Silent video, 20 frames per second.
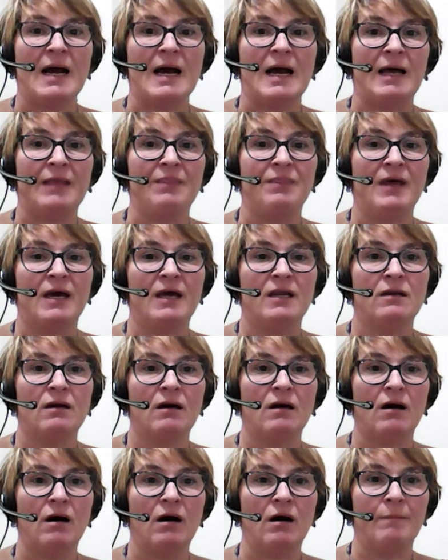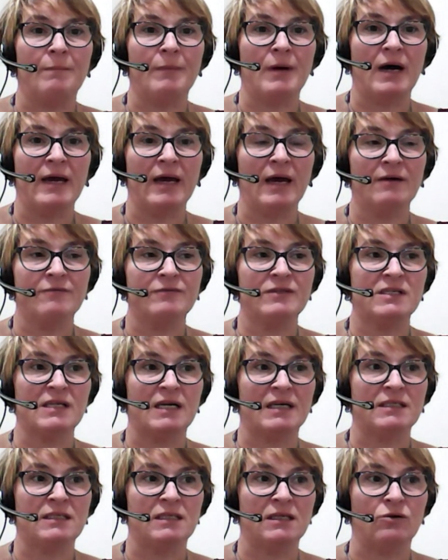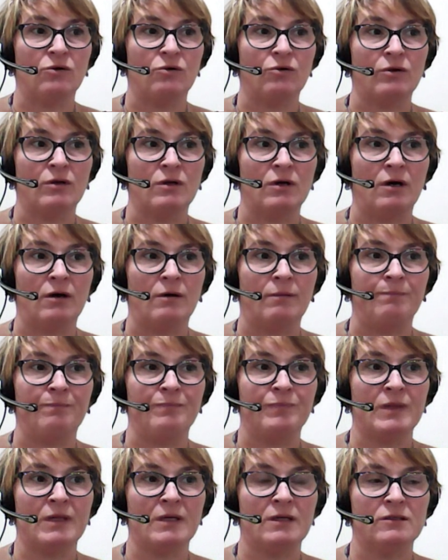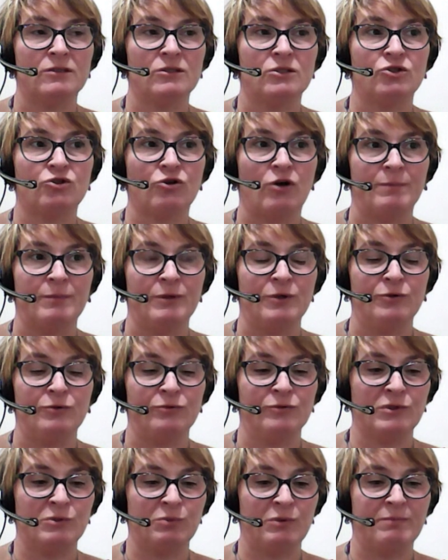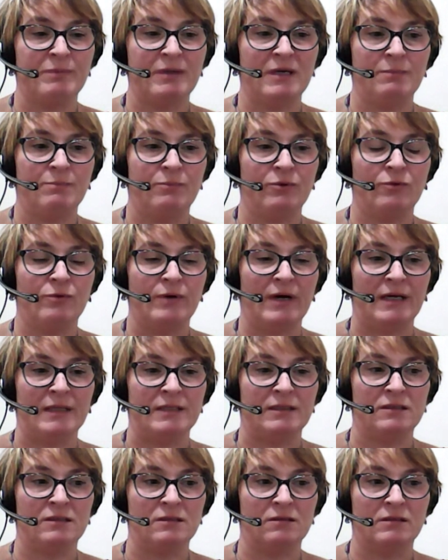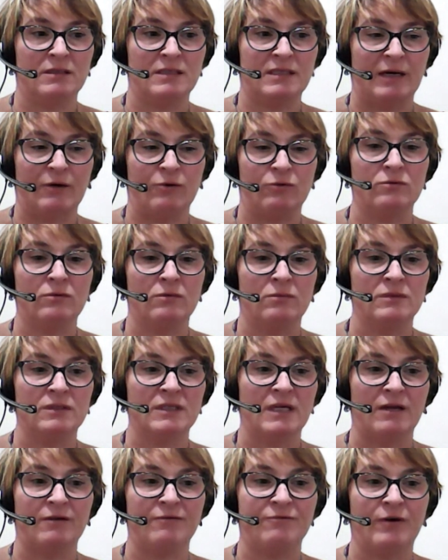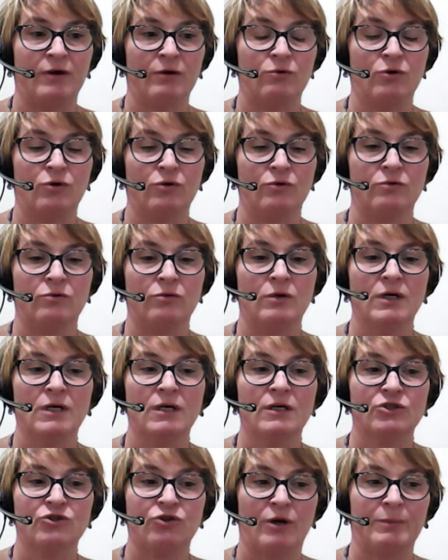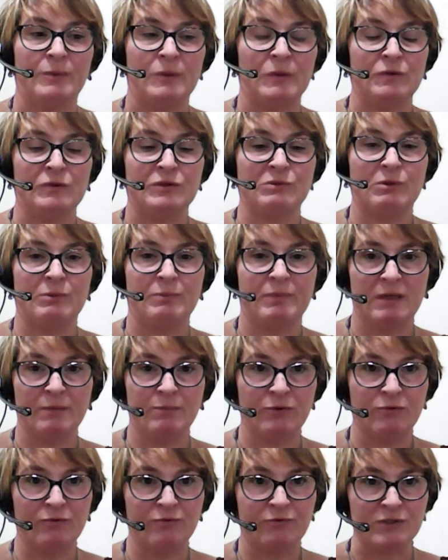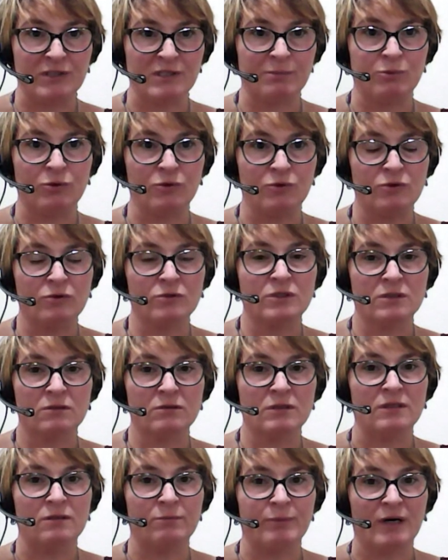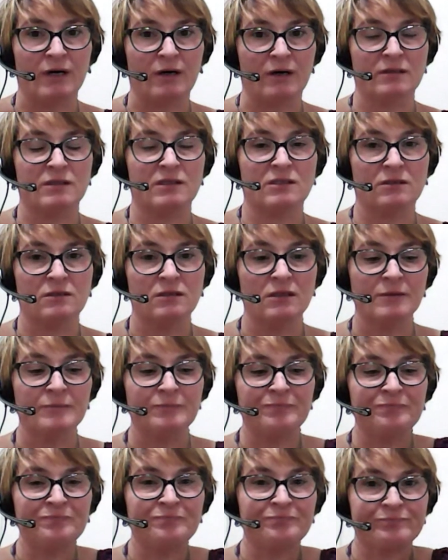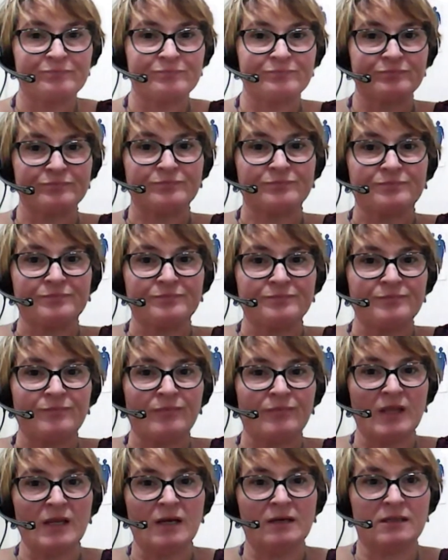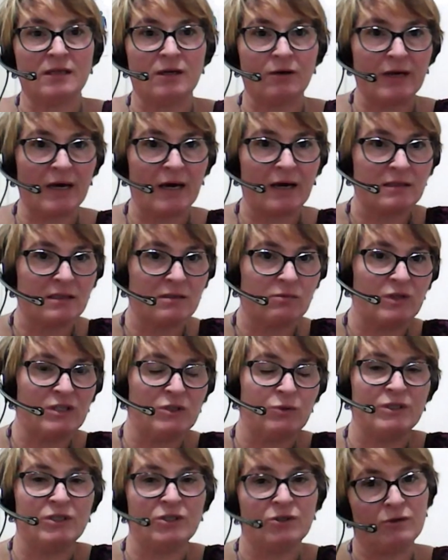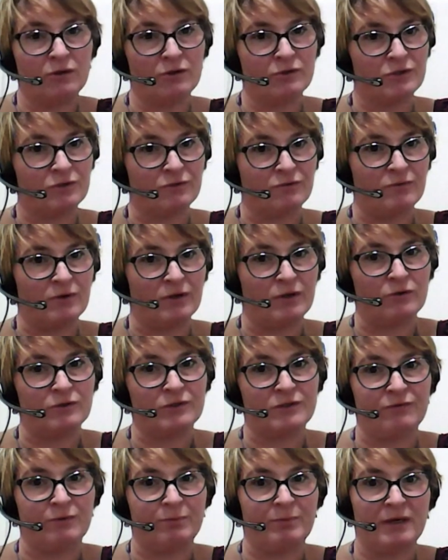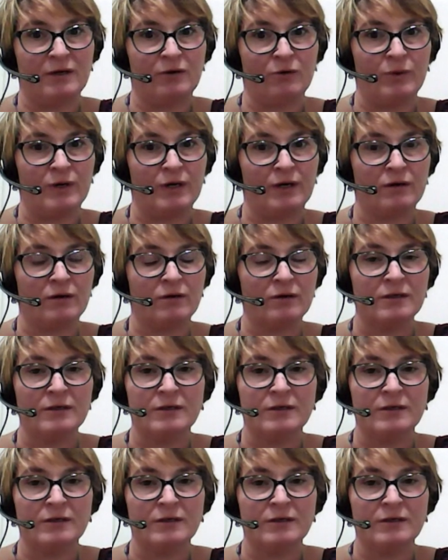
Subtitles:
And then I have sat in on tribunals with people and sat on telephone call tribunals with people for support in the past. So, yes, we do a lot of appeal work.